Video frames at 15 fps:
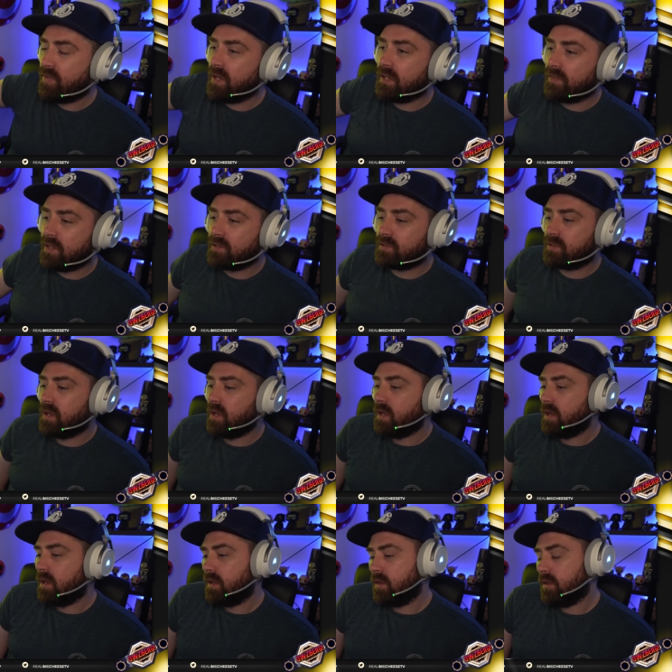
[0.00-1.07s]
this
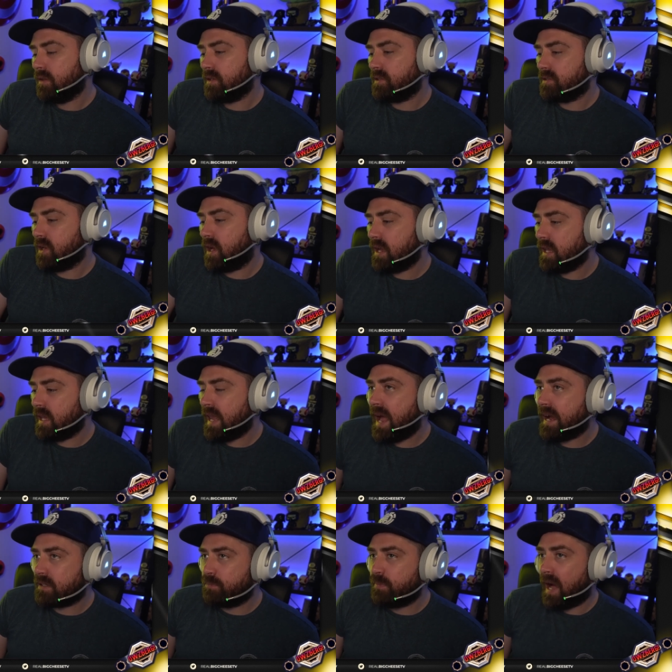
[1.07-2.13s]
this diet
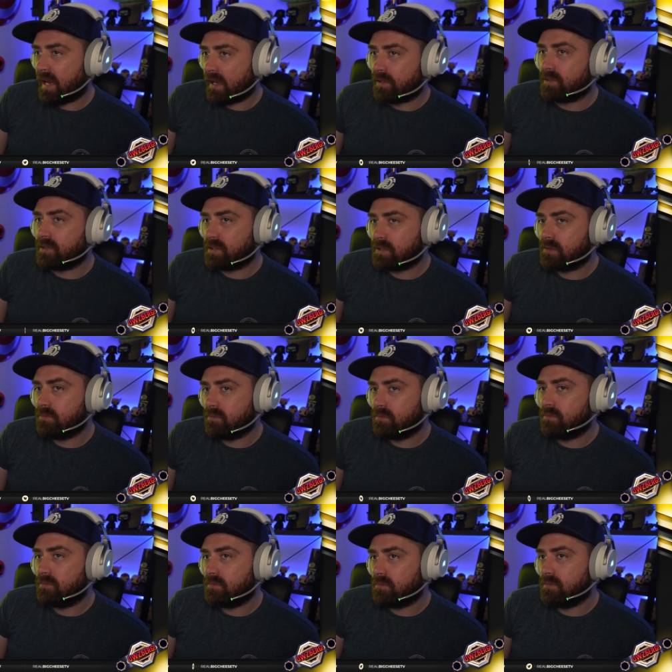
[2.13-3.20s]
lacks balance
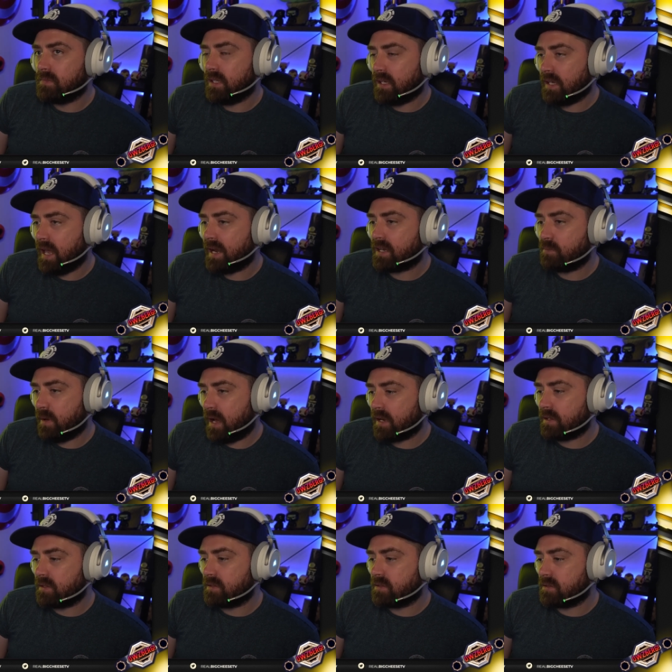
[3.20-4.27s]
it lacks
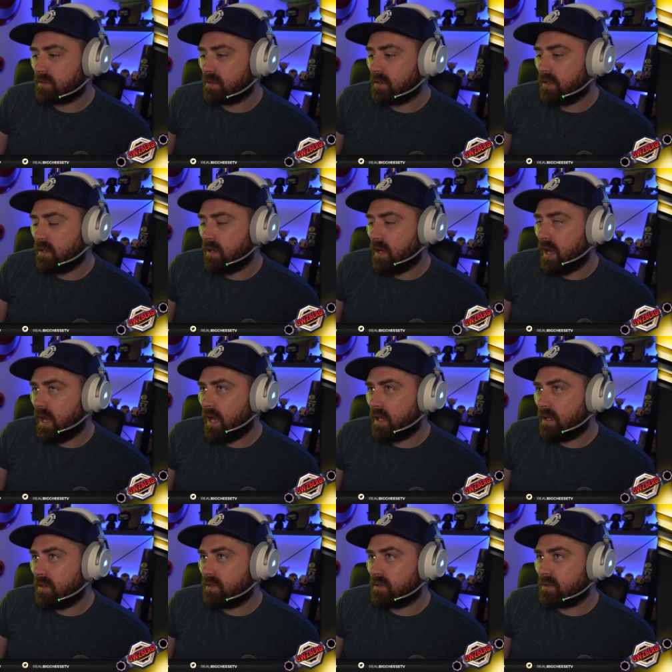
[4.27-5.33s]
balance.
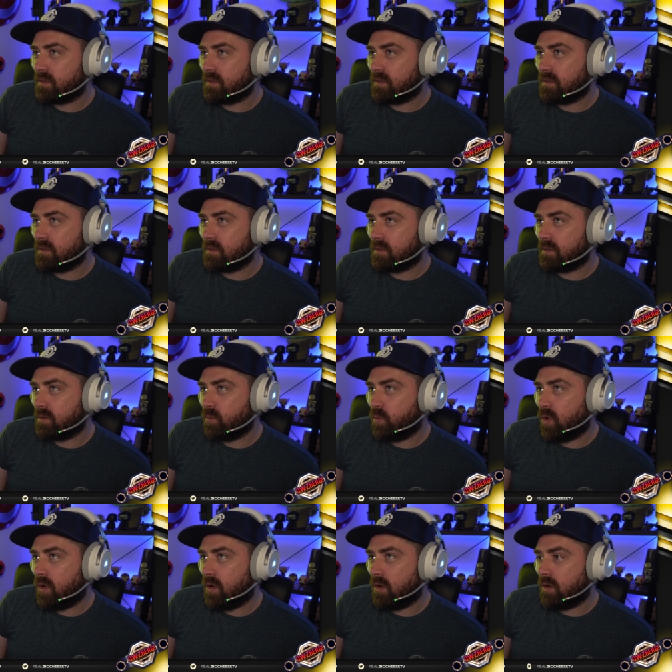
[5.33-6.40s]
And
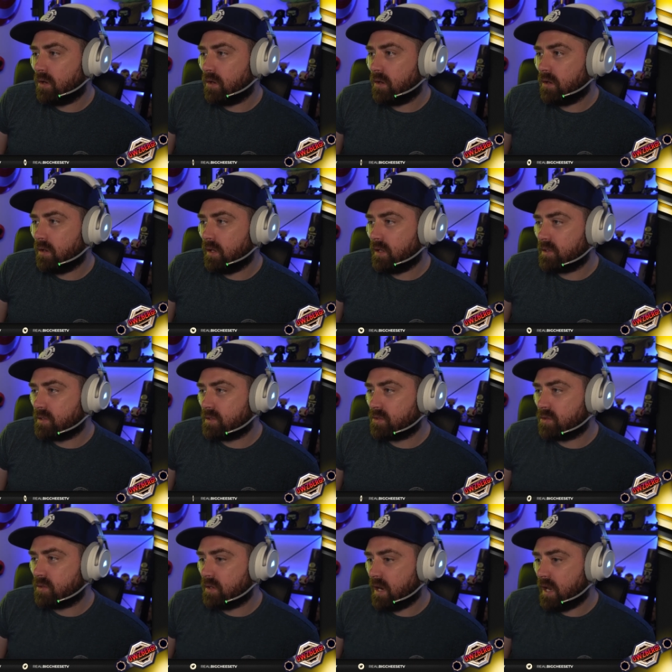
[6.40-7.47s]
what it's
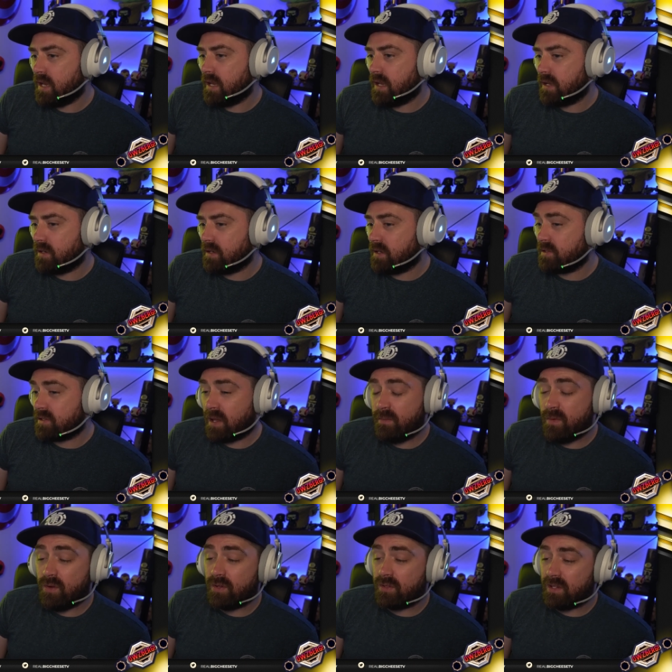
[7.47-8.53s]
created is
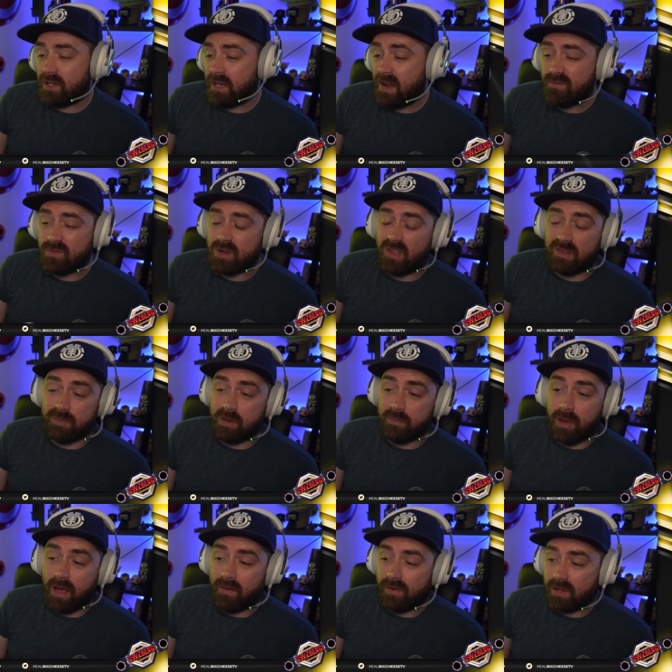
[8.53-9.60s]
community, and everyone loves being
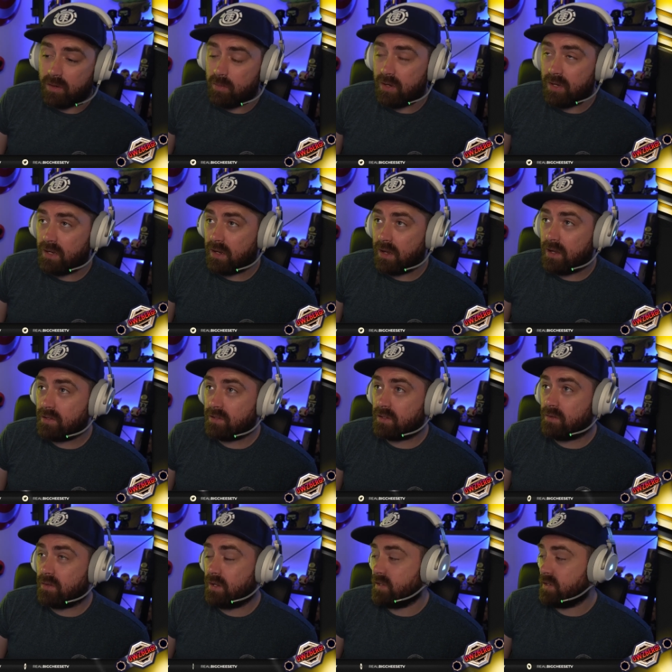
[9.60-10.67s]
part of a community, guys. You know,
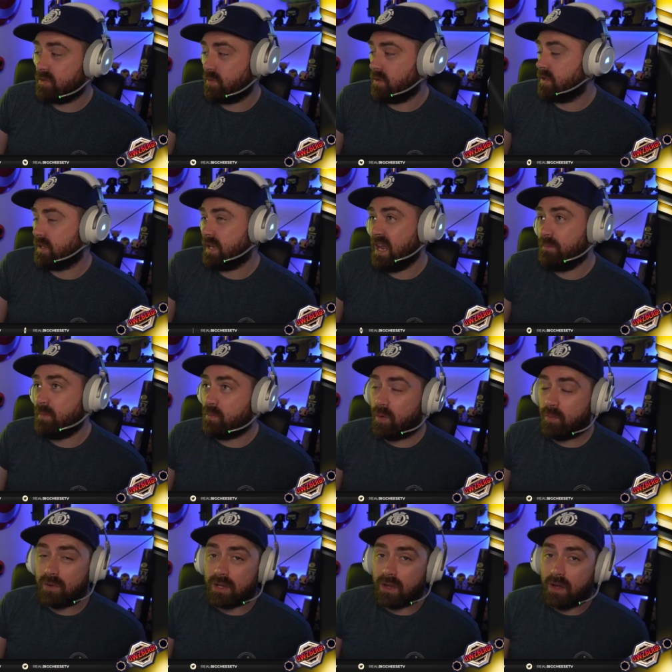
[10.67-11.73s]
like this one, the gaming one
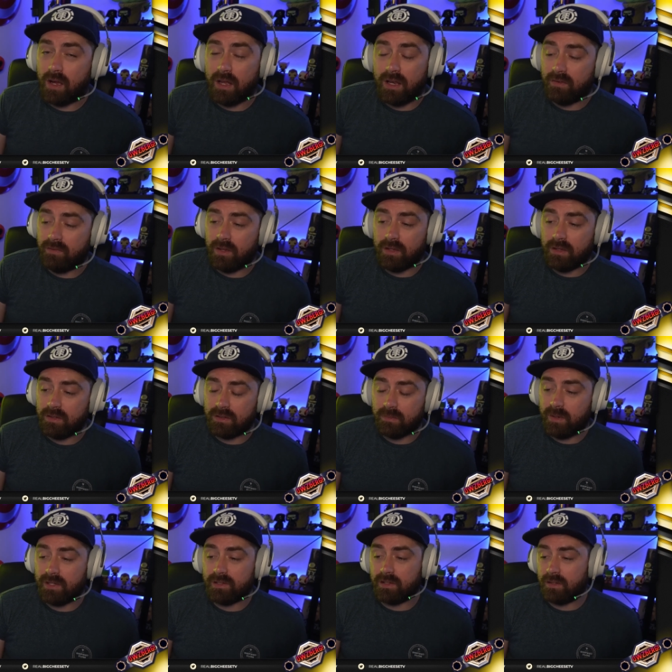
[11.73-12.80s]
we got, I love it. It's
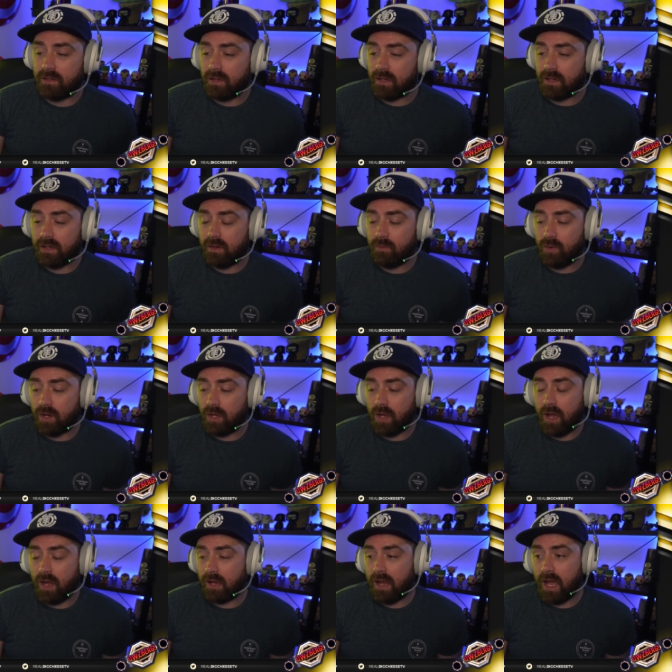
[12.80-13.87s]
amazing. I
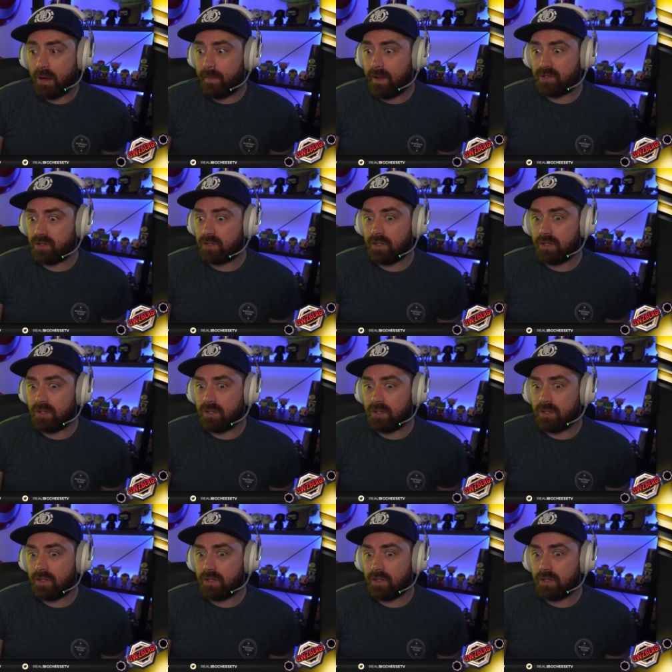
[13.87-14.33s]
can't can't imagine